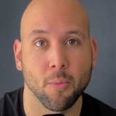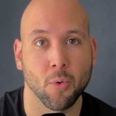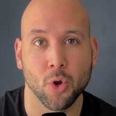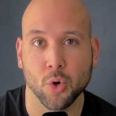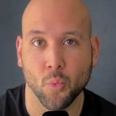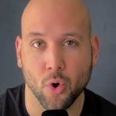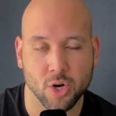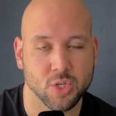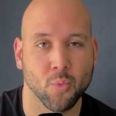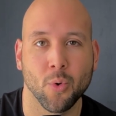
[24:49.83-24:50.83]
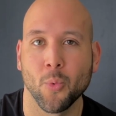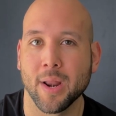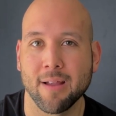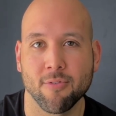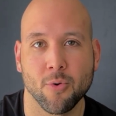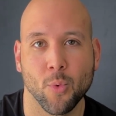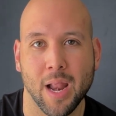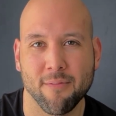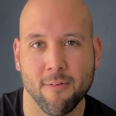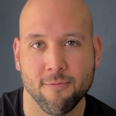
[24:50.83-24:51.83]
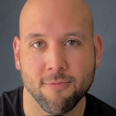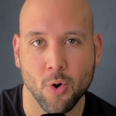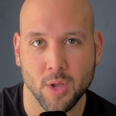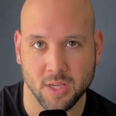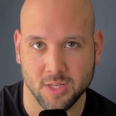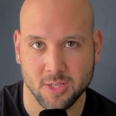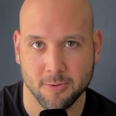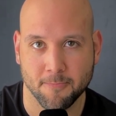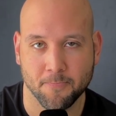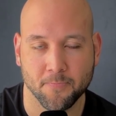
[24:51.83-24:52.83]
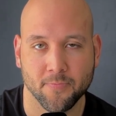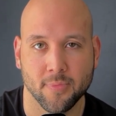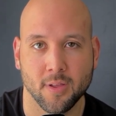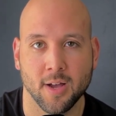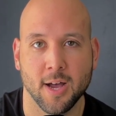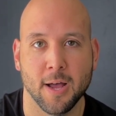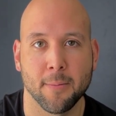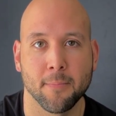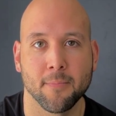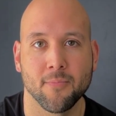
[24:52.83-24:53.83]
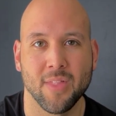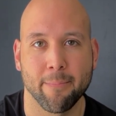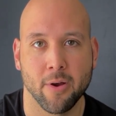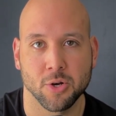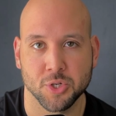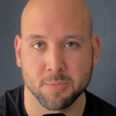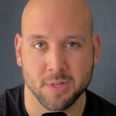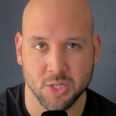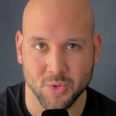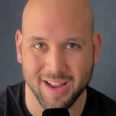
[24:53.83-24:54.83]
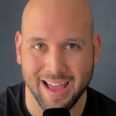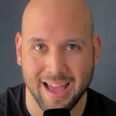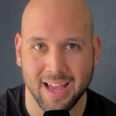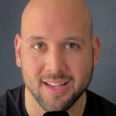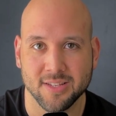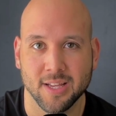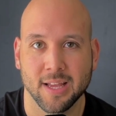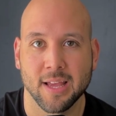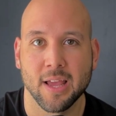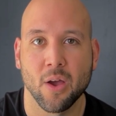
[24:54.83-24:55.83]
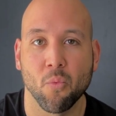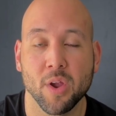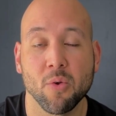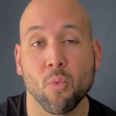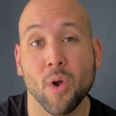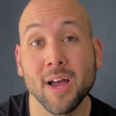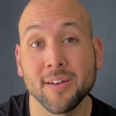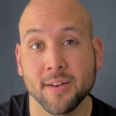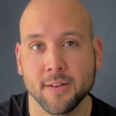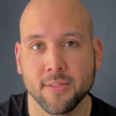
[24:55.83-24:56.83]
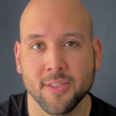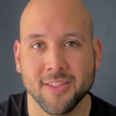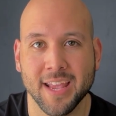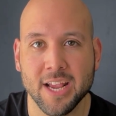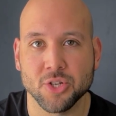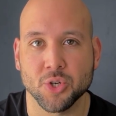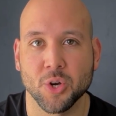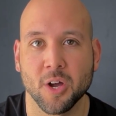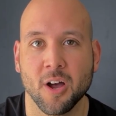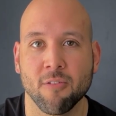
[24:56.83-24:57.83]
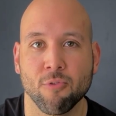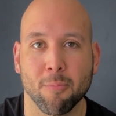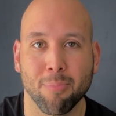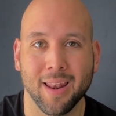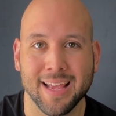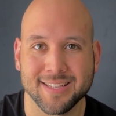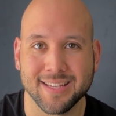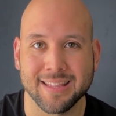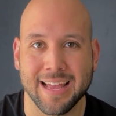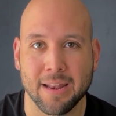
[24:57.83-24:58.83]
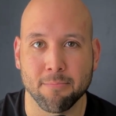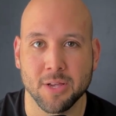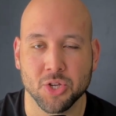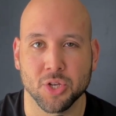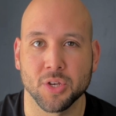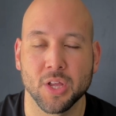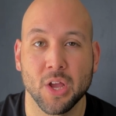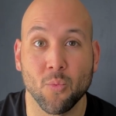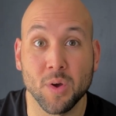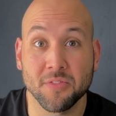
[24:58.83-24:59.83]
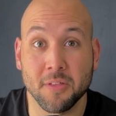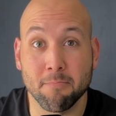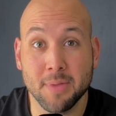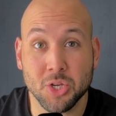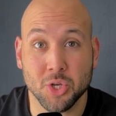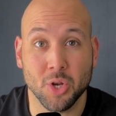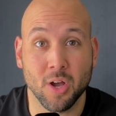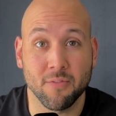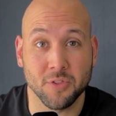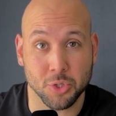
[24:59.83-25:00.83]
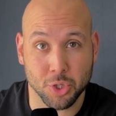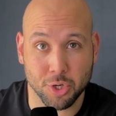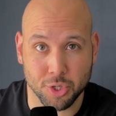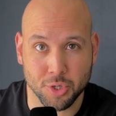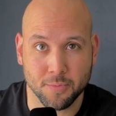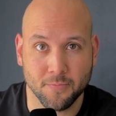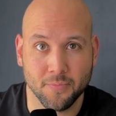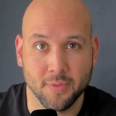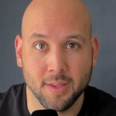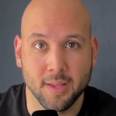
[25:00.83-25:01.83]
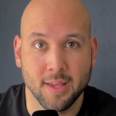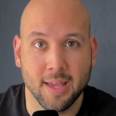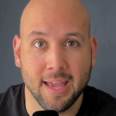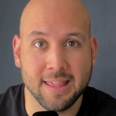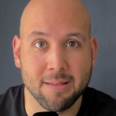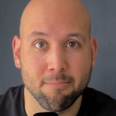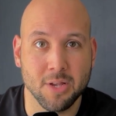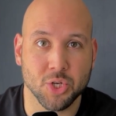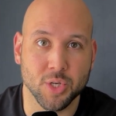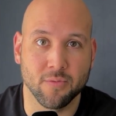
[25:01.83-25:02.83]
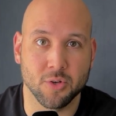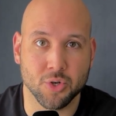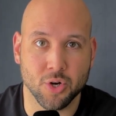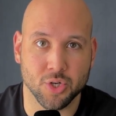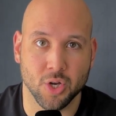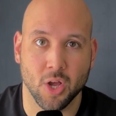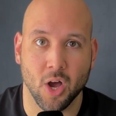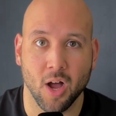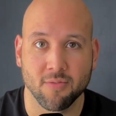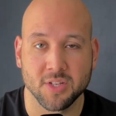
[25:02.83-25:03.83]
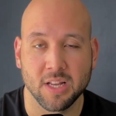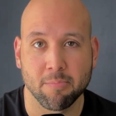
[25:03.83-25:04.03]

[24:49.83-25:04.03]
good works, whatever focus that parachurch ministry has, we run the danger of replacing that mission with the mission of the church. And the mission of the church, obviously,